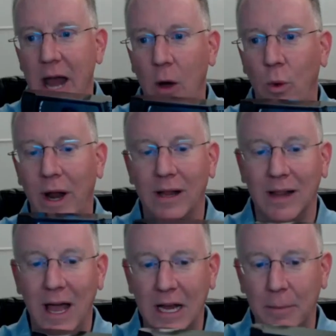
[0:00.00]
what I
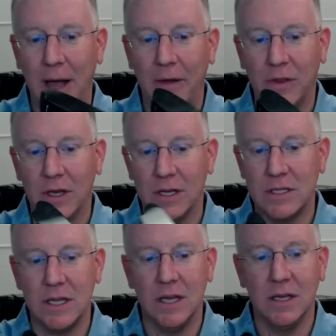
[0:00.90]
like about
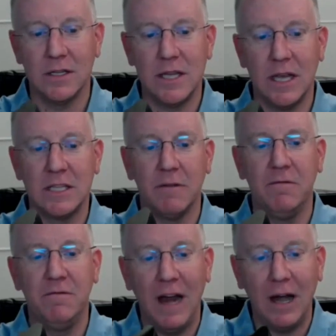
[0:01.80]
this is it's a
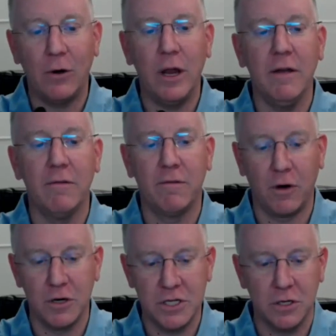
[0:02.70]
very
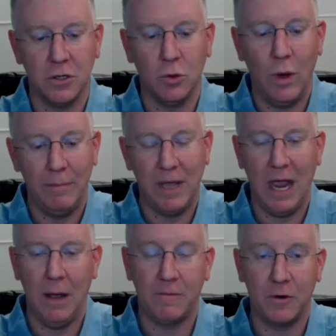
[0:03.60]
versatile
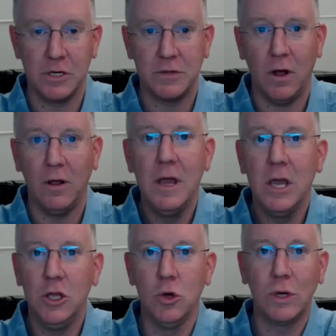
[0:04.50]
webcam. First of all,
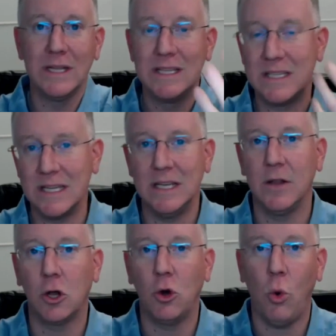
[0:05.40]
you can see
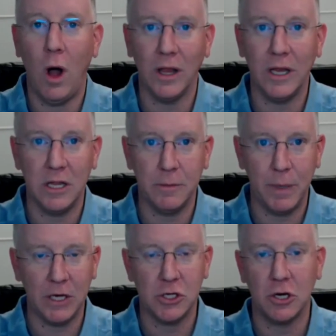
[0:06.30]
the quality of the
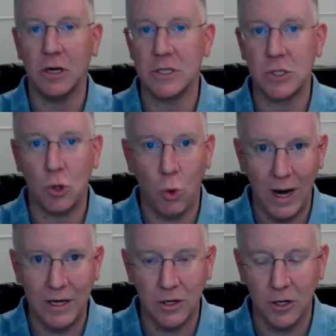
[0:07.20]
picture is
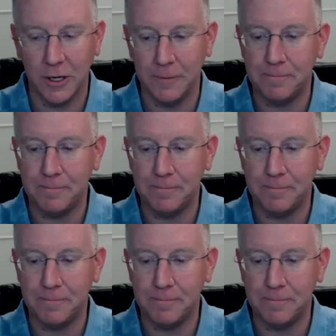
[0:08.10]
quite good.